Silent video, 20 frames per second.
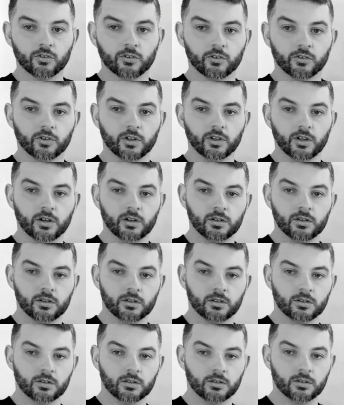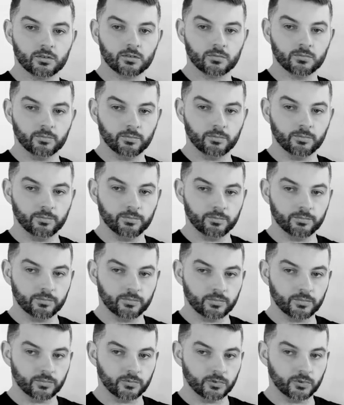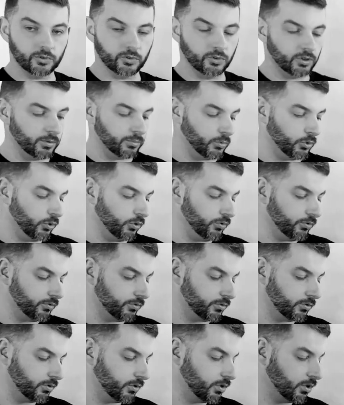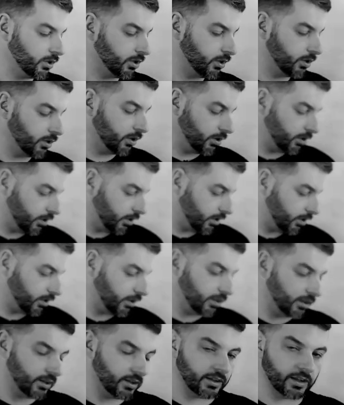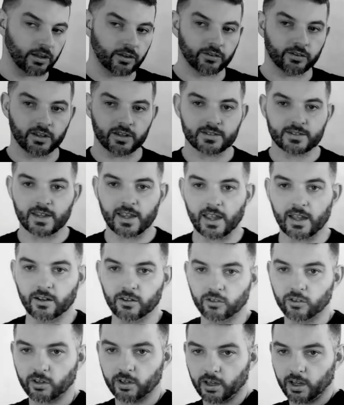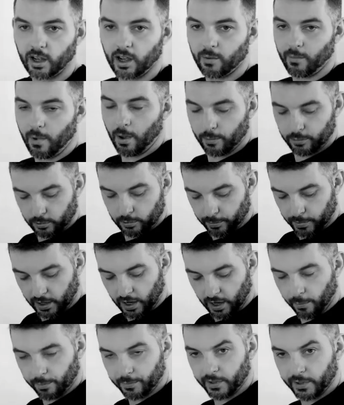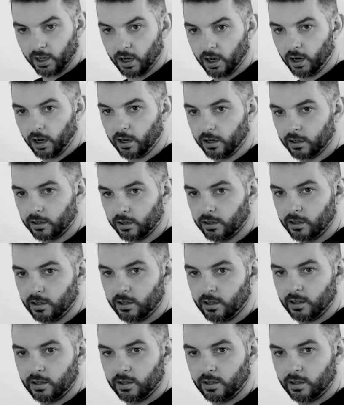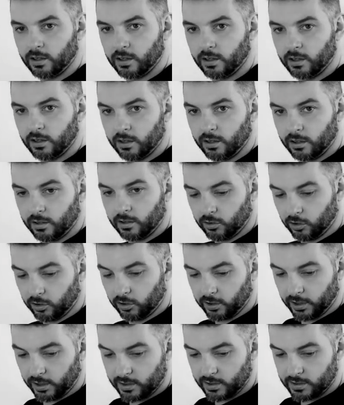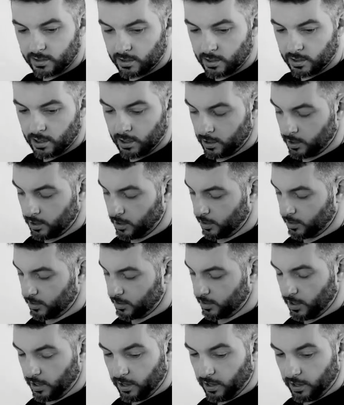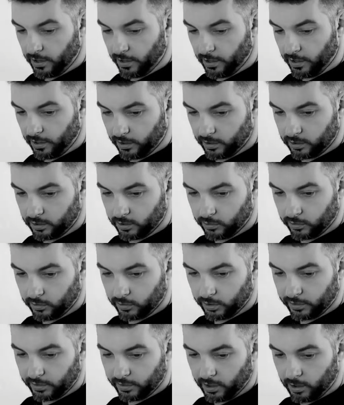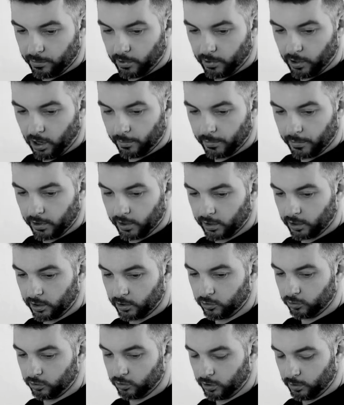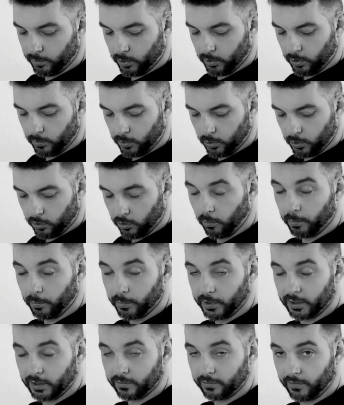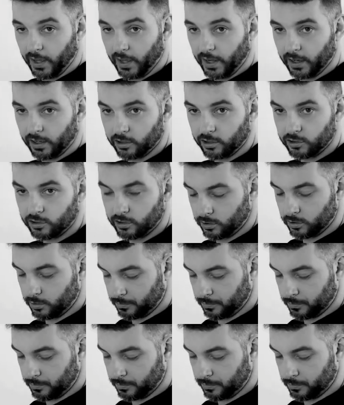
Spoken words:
you're here. Do the move. Now this hand is going to come up to pick up the card. So this is doing the thumb palm. You're going to do the Bobo complete vanish.